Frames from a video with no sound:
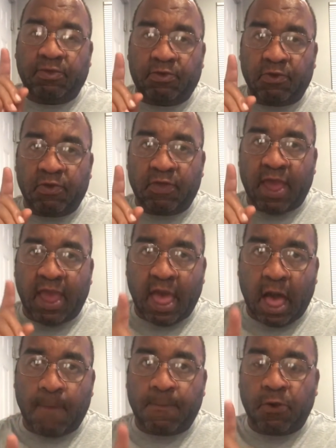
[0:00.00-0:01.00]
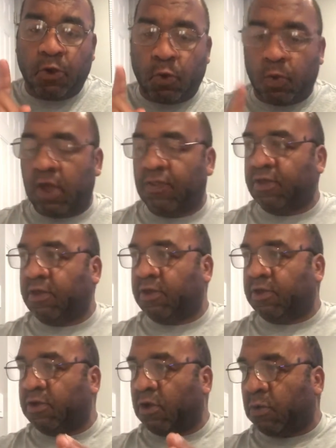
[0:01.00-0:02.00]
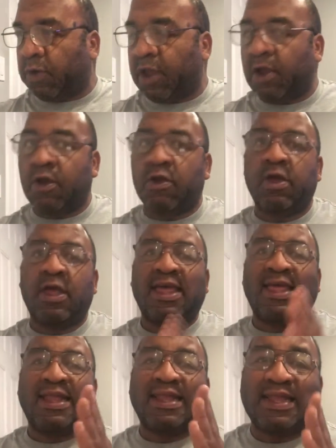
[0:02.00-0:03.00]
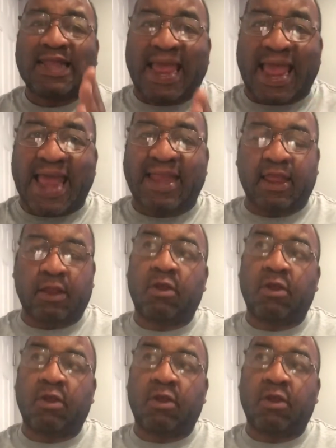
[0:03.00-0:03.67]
do they help you with career landing?